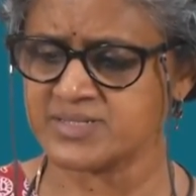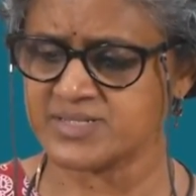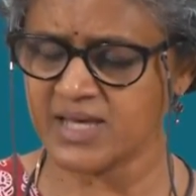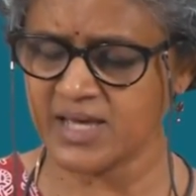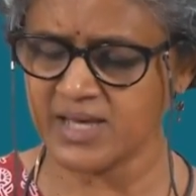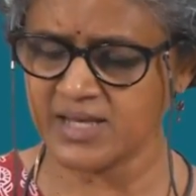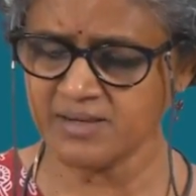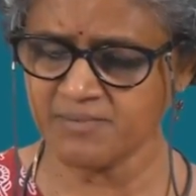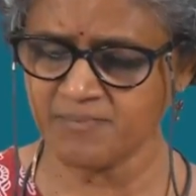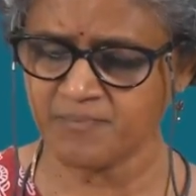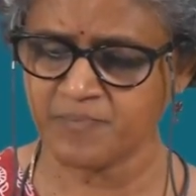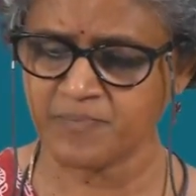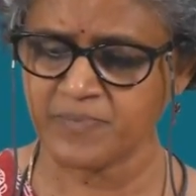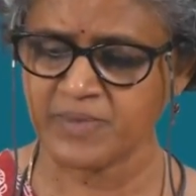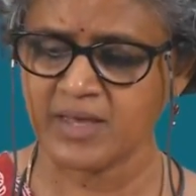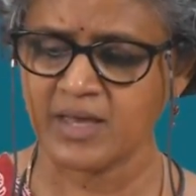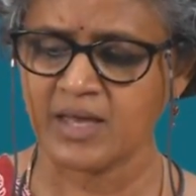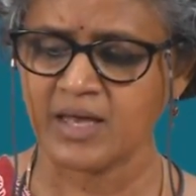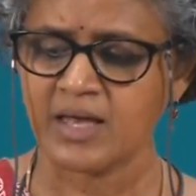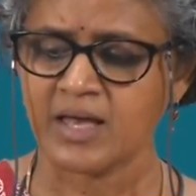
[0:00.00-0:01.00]
sign.
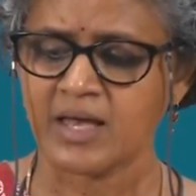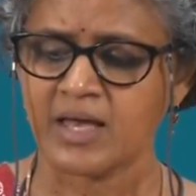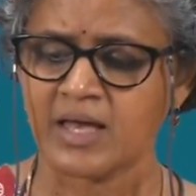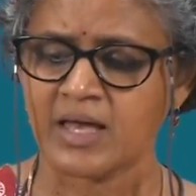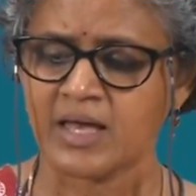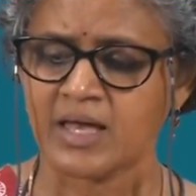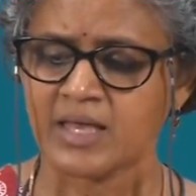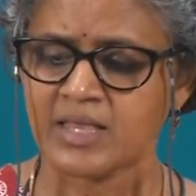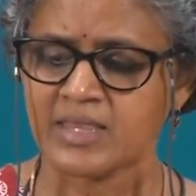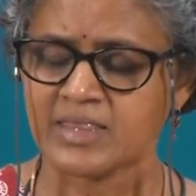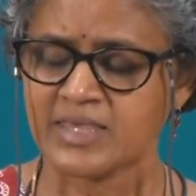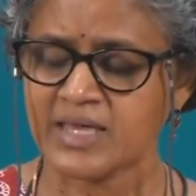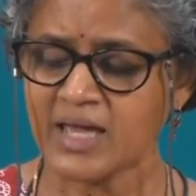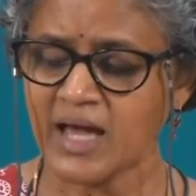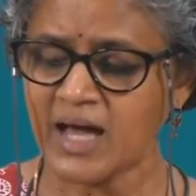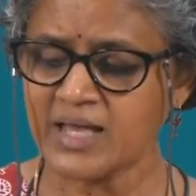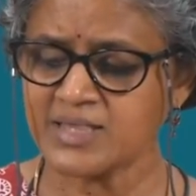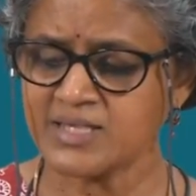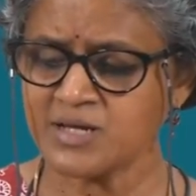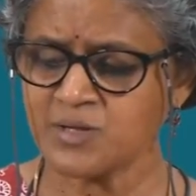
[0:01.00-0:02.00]
The
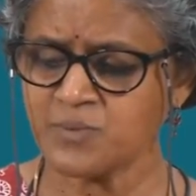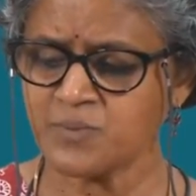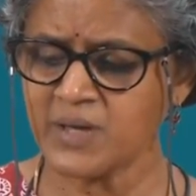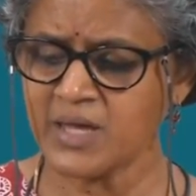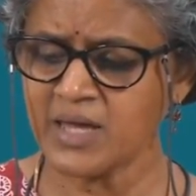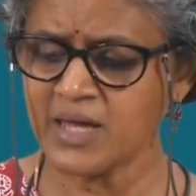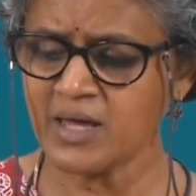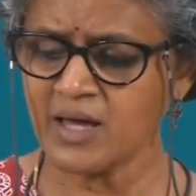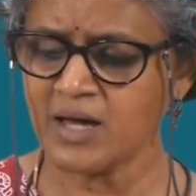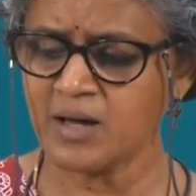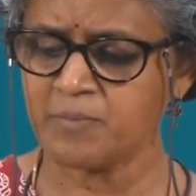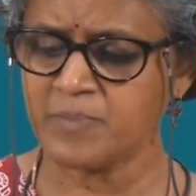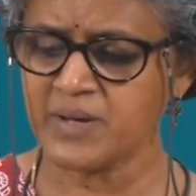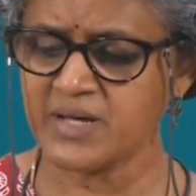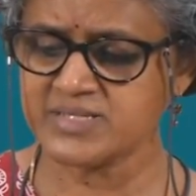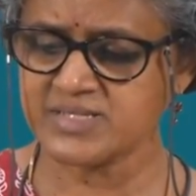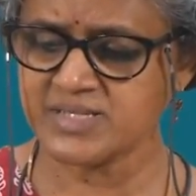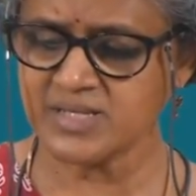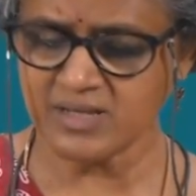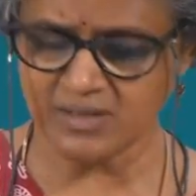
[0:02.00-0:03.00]
other way a
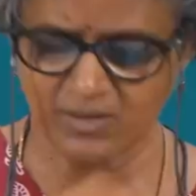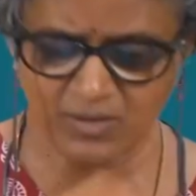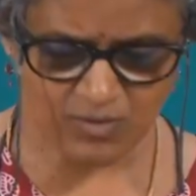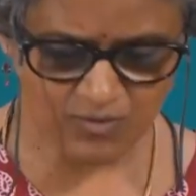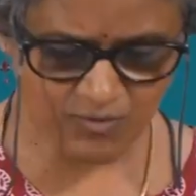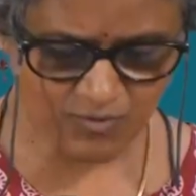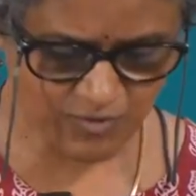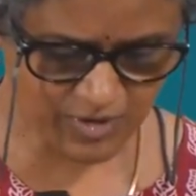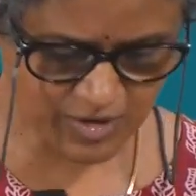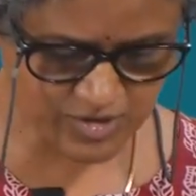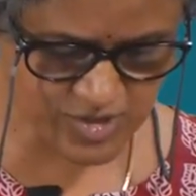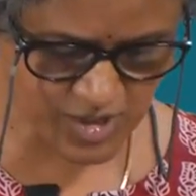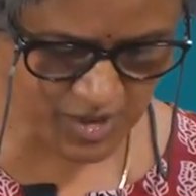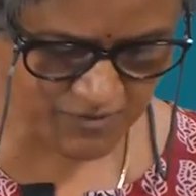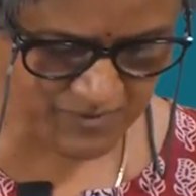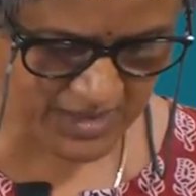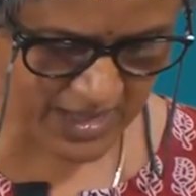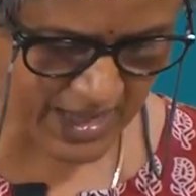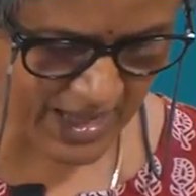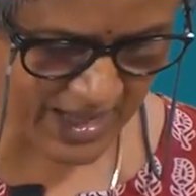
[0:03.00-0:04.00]
person, so
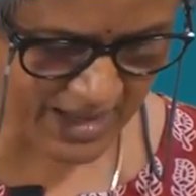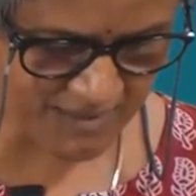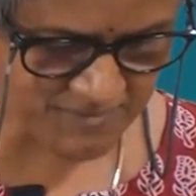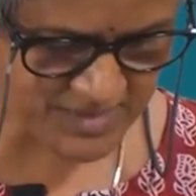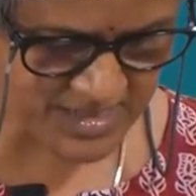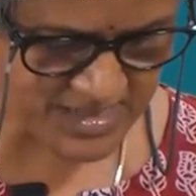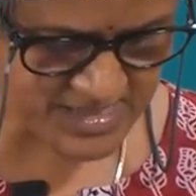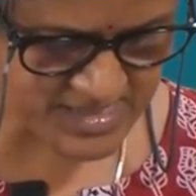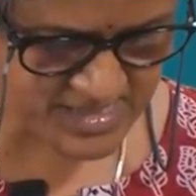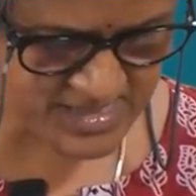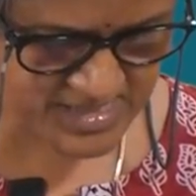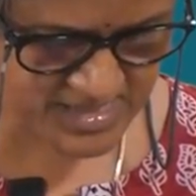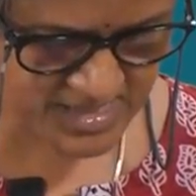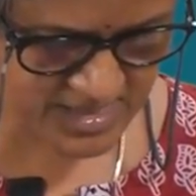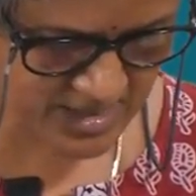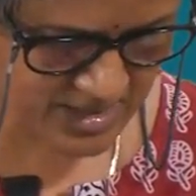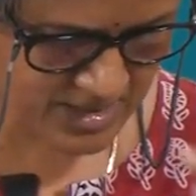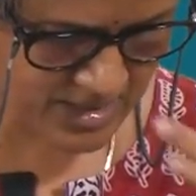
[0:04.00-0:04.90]
if they have this